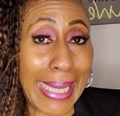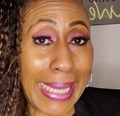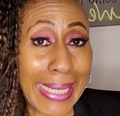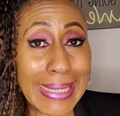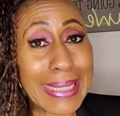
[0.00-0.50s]

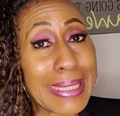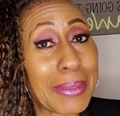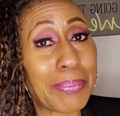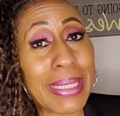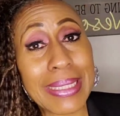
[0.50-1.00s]
I did
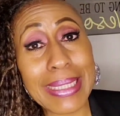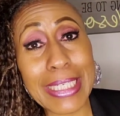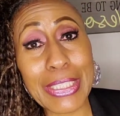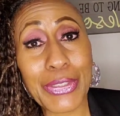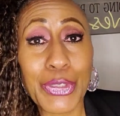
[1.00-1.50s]
the best I
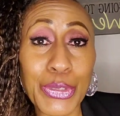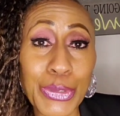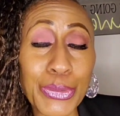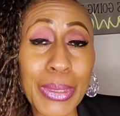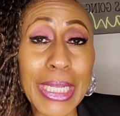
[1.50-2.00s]
could
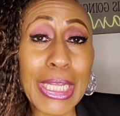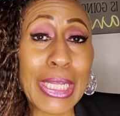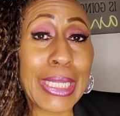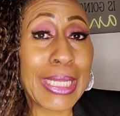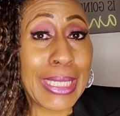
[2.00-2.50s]
do.
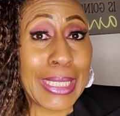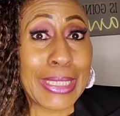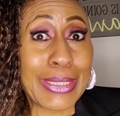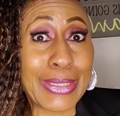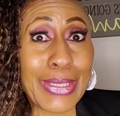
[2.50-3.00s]

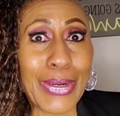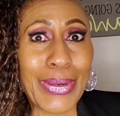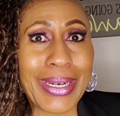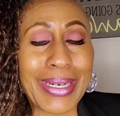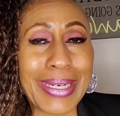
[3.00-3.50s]
So
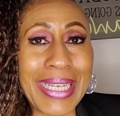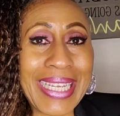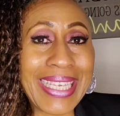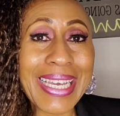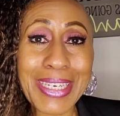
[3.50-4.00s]

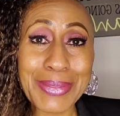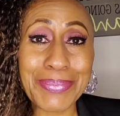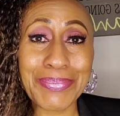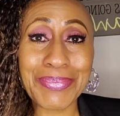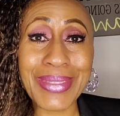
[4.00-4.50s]
yeah,
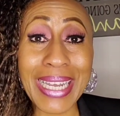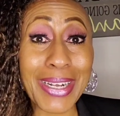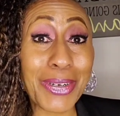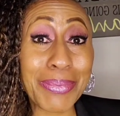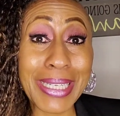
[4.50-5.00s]
I
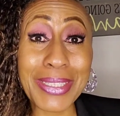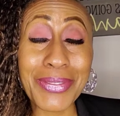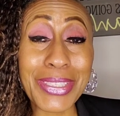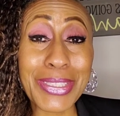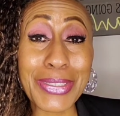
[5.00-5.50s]
hope you liked the
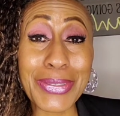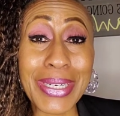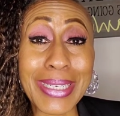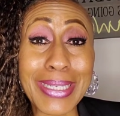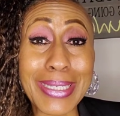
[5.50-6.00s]
video
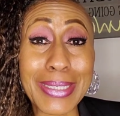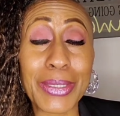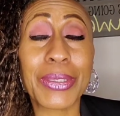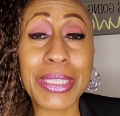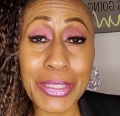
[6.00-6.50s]
or
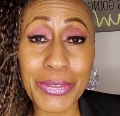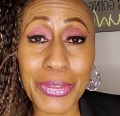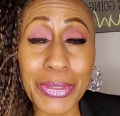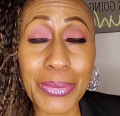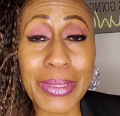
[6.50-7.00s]
the interview,
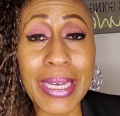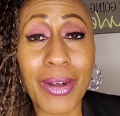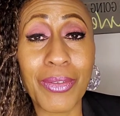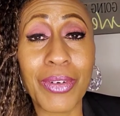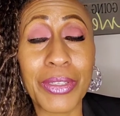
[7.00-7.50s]
and
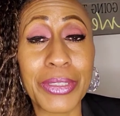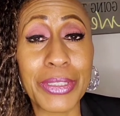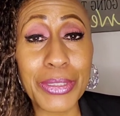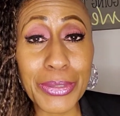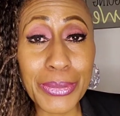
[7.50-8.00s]
without further
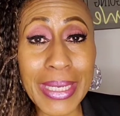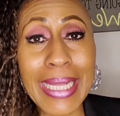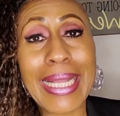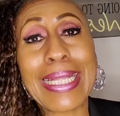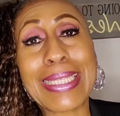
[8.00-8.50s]
ado,
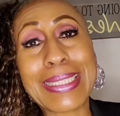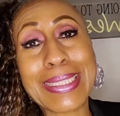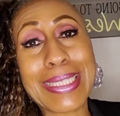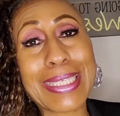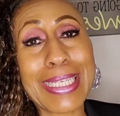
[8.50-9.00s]
let's
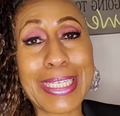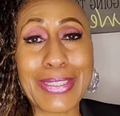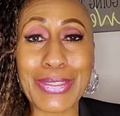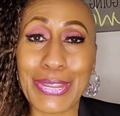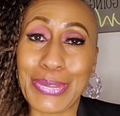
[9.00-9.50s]
get into
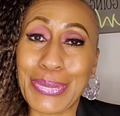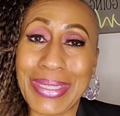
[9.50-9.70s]
it.